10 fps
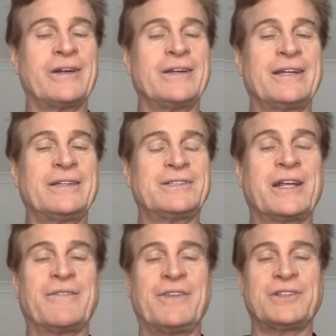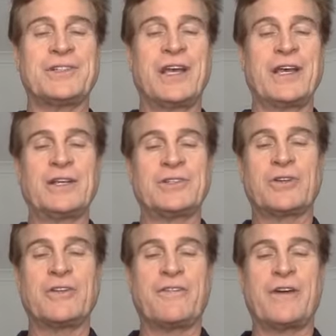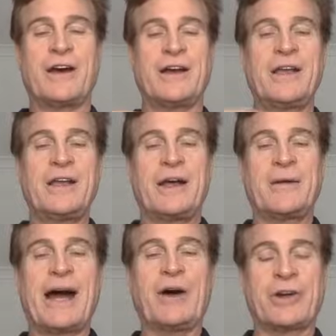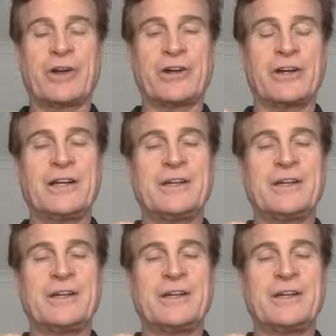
and instead of this sort of outer